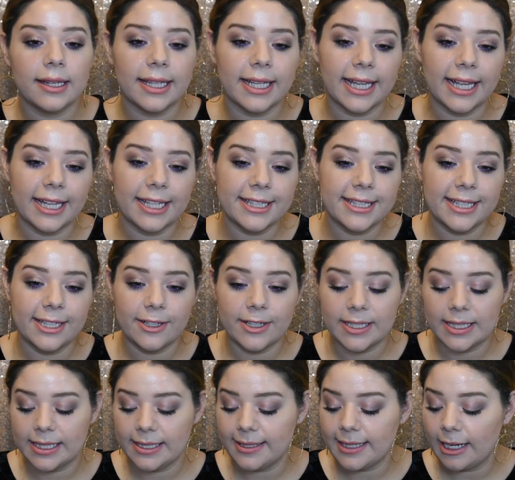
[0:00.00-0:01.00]
Like, I could
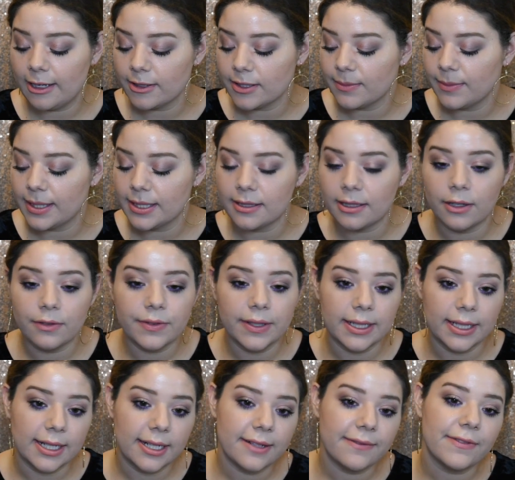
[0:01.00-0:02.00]
seriously douse myself in
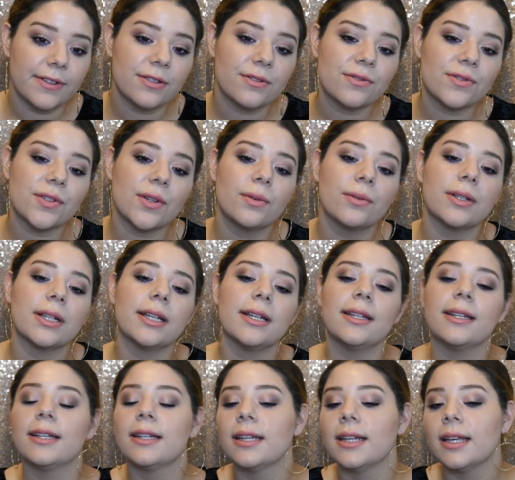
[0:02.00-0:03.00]
it. It feels so
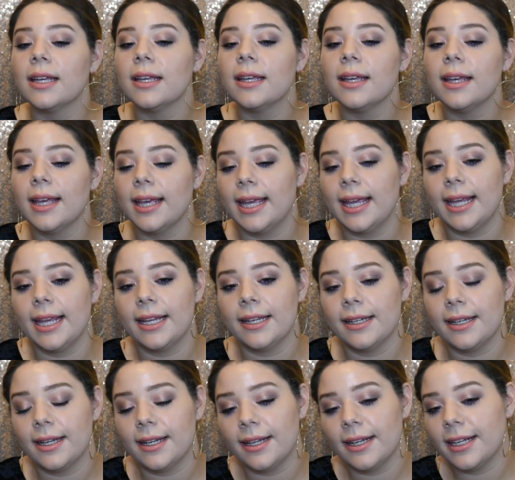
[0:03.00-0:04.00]
good.
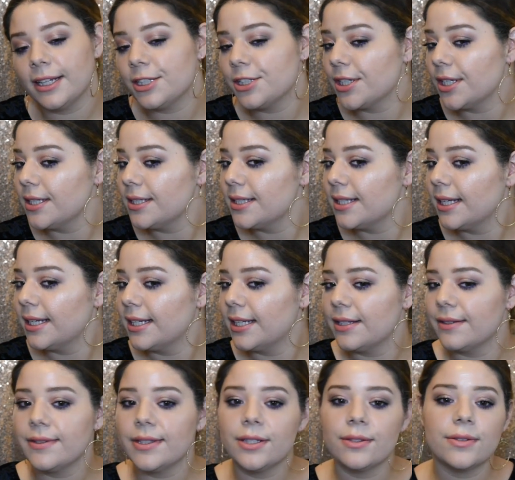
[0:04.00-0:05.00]
And it just, like,
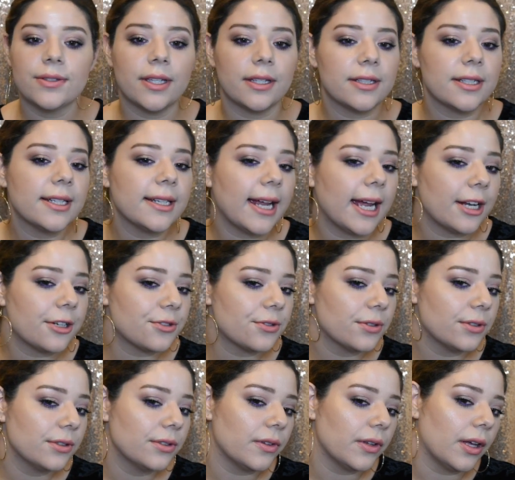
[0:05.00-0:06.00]
gives you such a
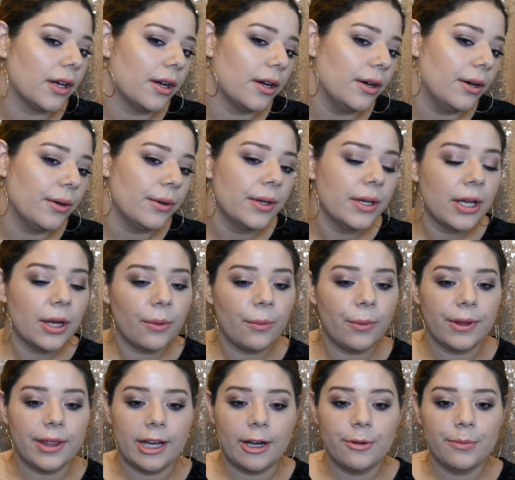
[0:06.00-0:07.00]
natural glow
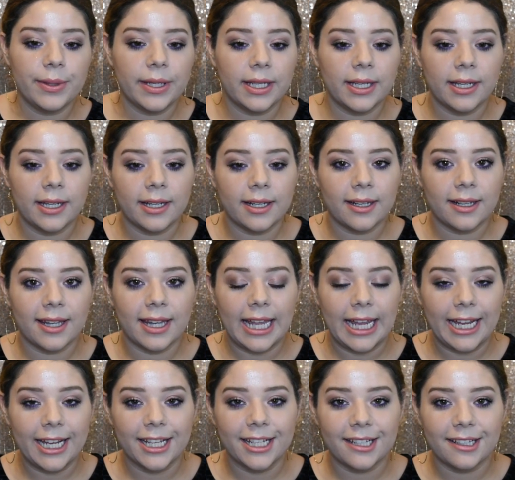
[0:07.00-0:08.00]
without being
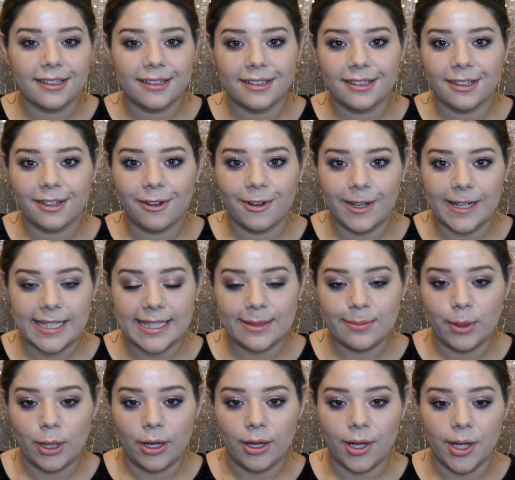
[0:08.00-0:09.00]
like grease
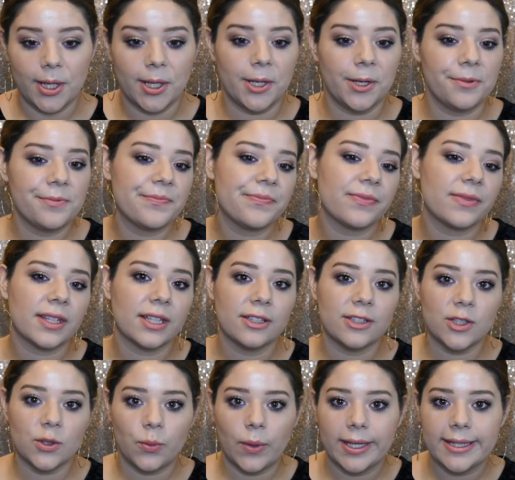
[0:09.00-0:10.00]
ball,
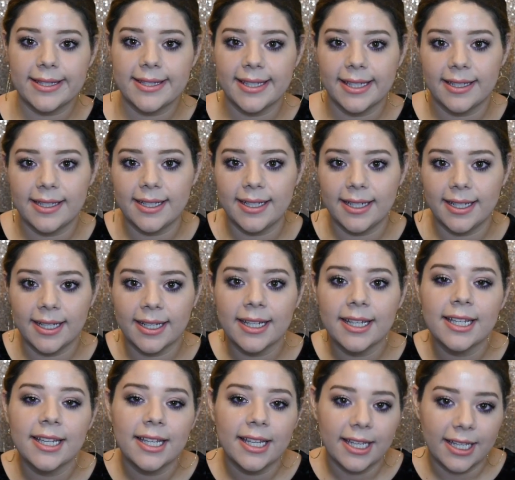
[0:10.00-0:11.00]
sweat city,
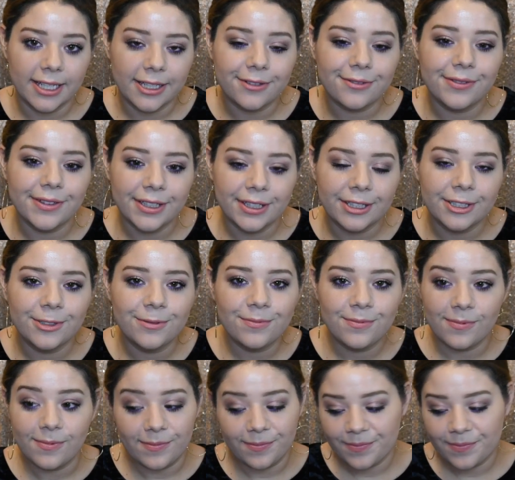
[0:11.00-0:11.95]
you feel?